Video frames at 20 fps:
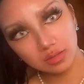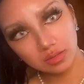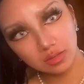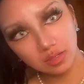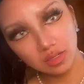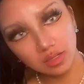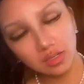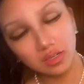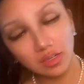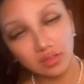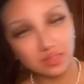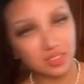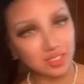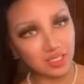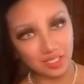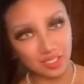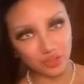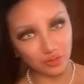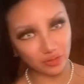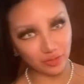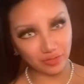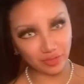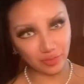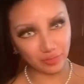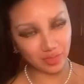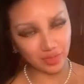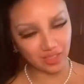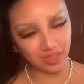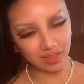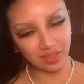I love stationery from
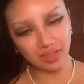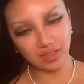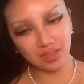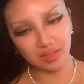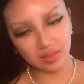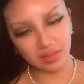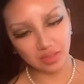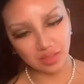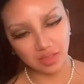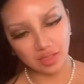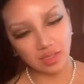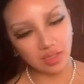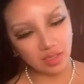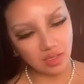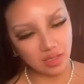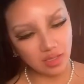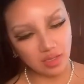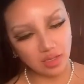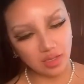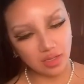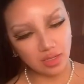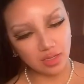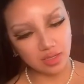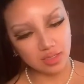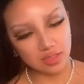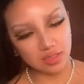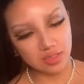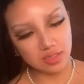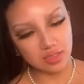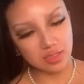IKEA.
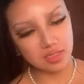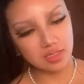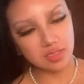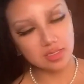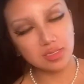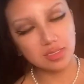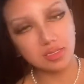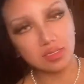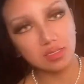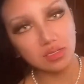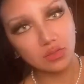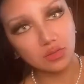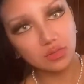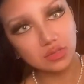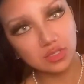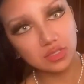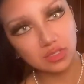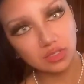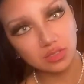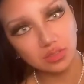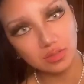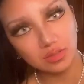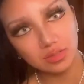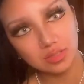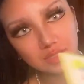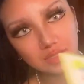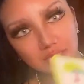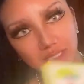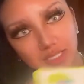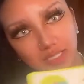And this is also
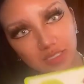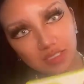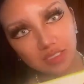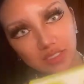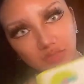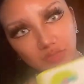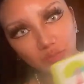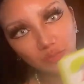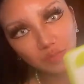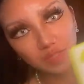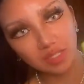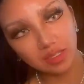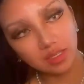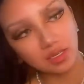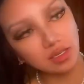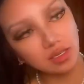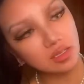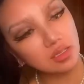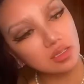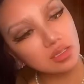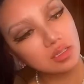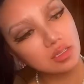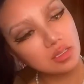stickers from IKEA.